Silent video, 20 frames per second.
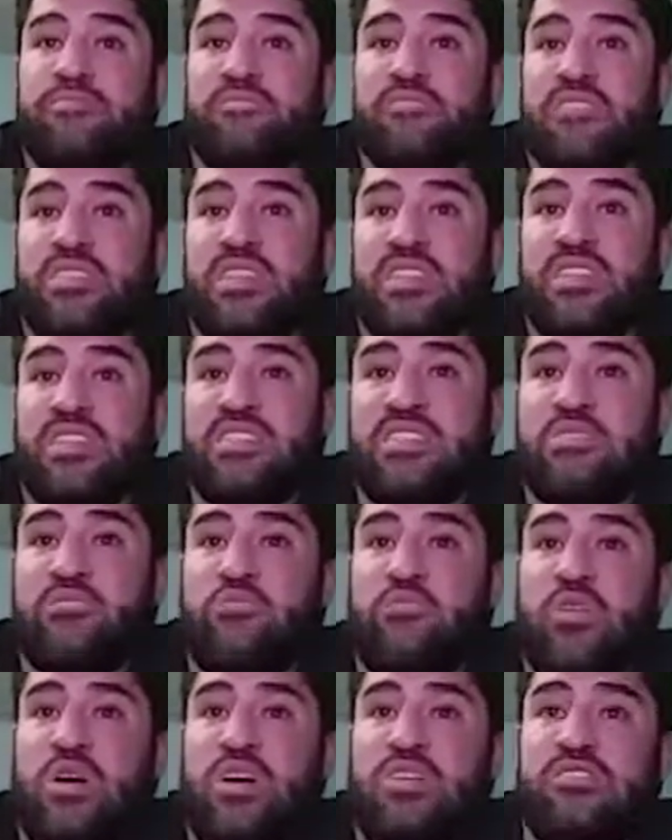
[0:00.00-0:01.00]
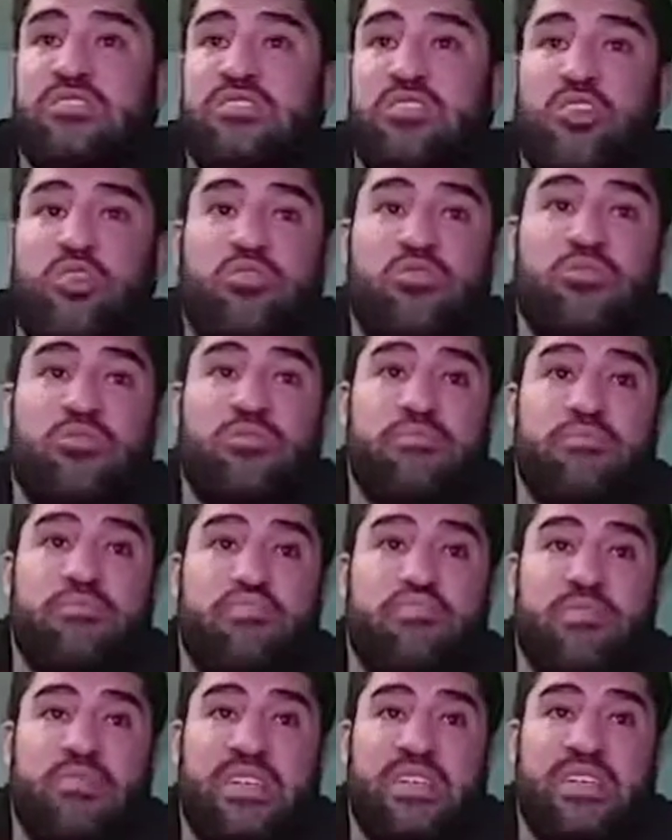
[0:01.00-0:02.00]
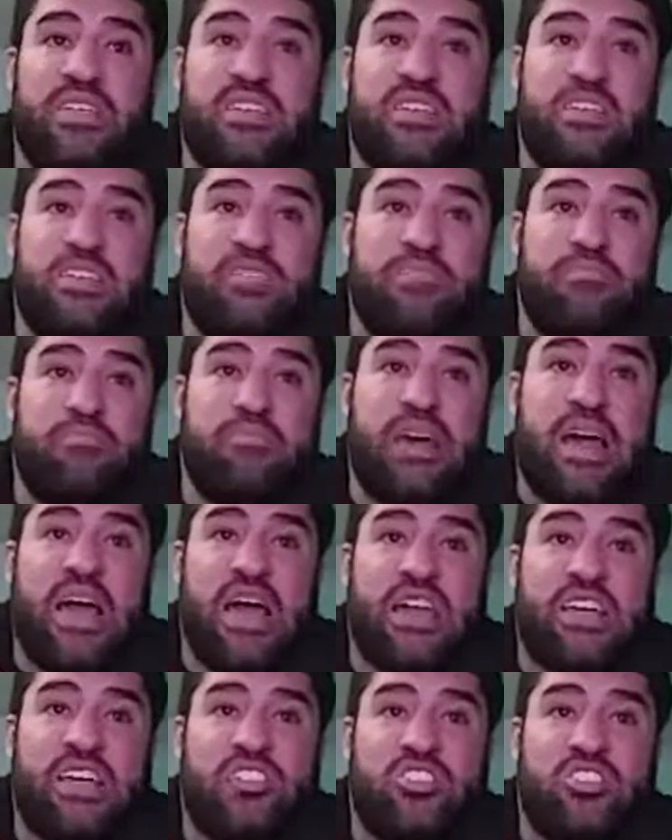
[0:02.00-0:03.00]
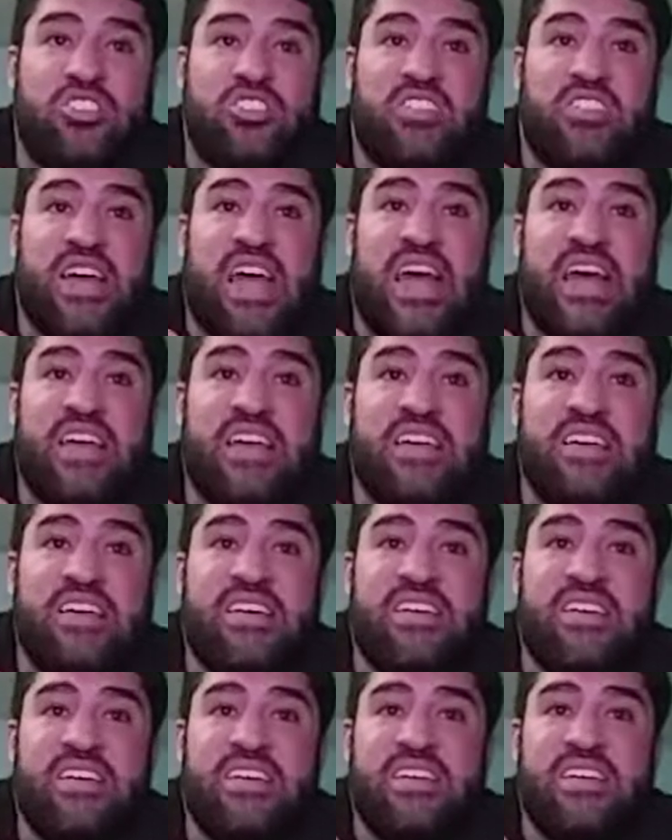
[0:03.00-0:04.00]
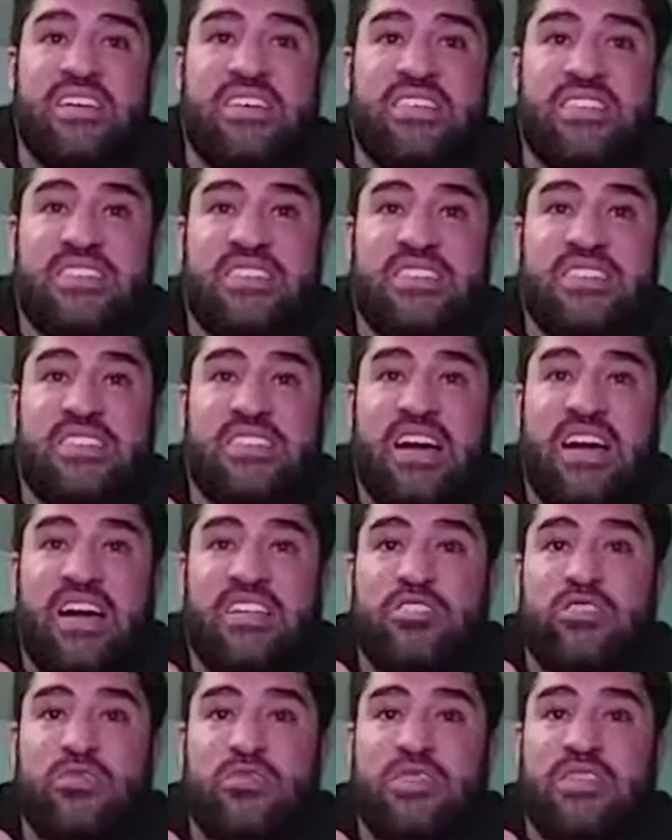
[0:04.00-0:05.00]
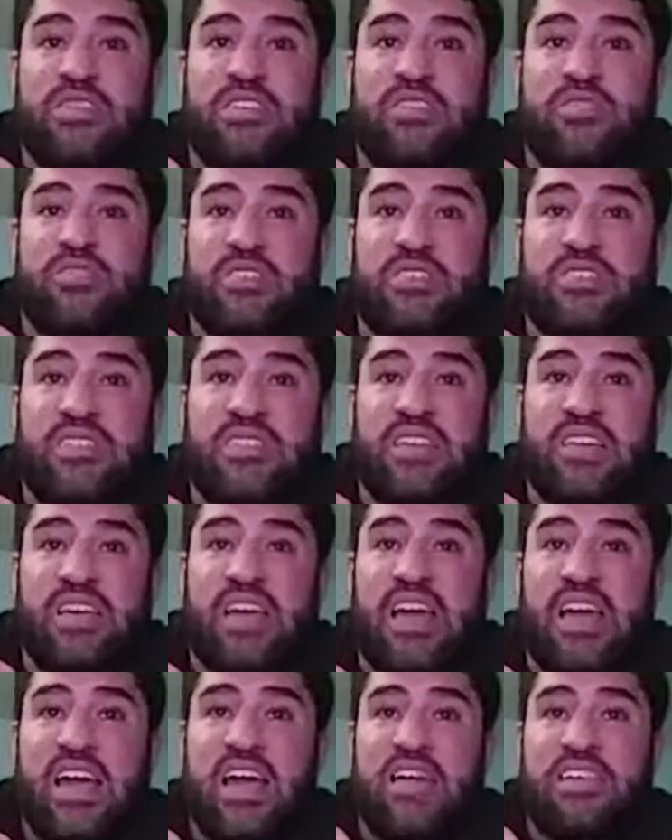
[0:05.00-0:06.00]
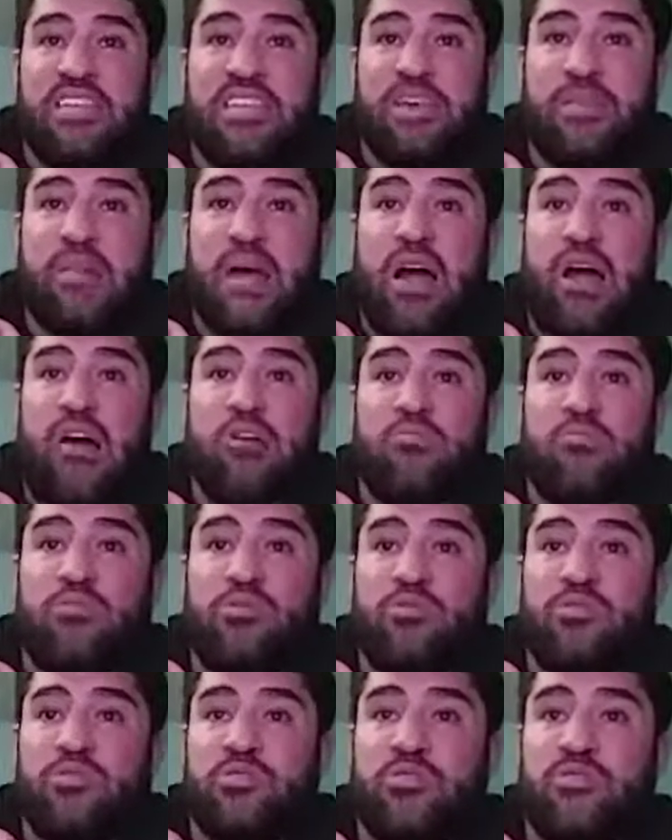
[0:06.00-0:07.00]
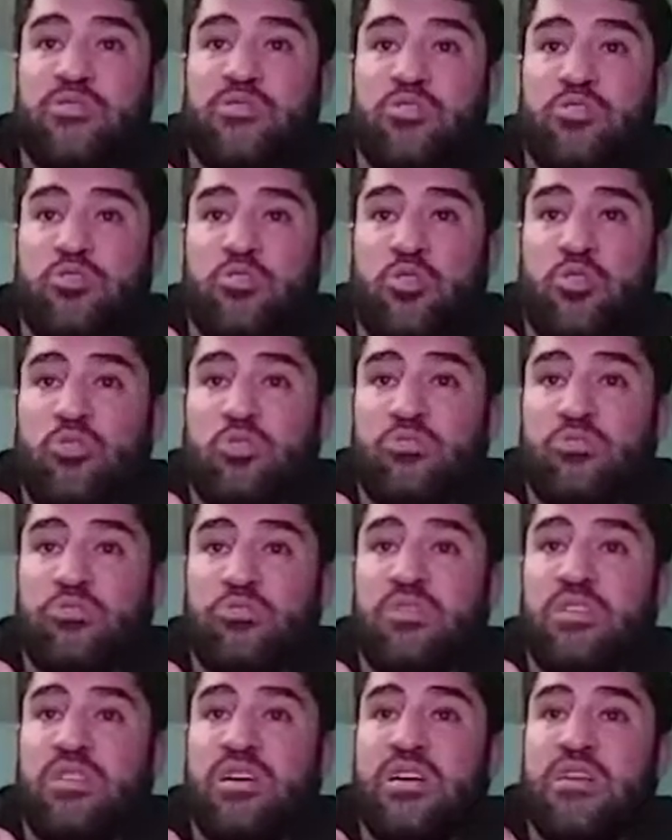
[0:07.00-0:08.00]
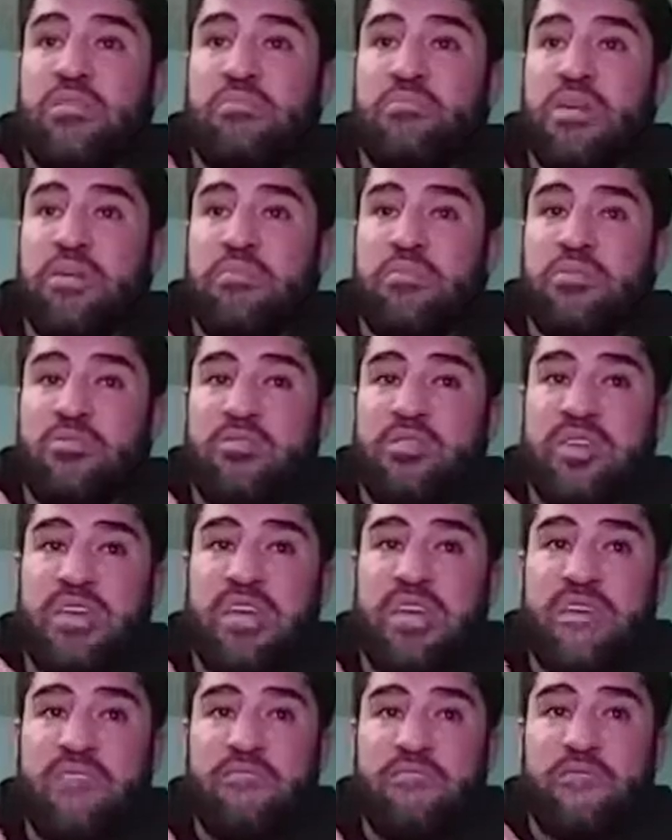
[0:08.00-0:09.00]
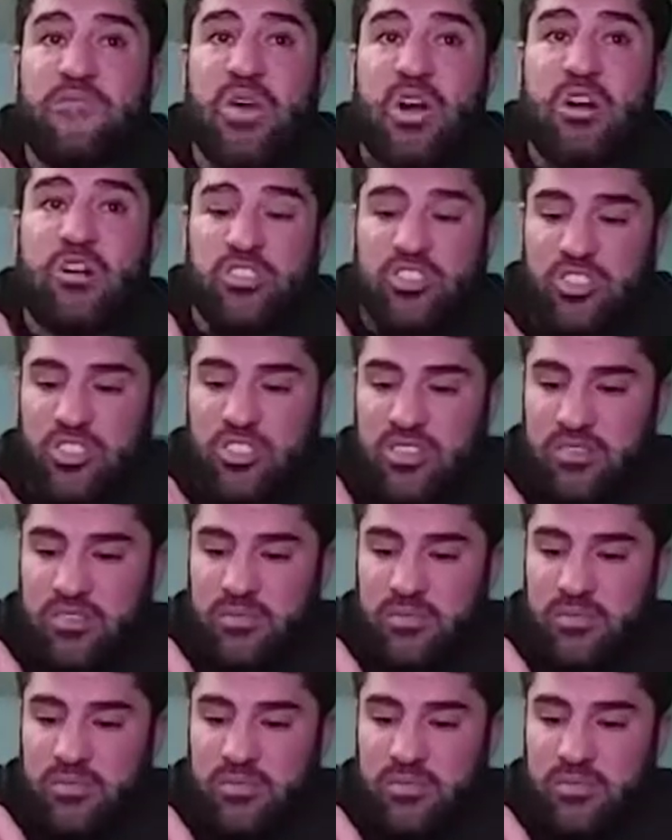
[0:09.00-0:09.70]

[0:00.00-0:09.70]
This well known pre packaged stack is designed specifically as a power booster for total memory function.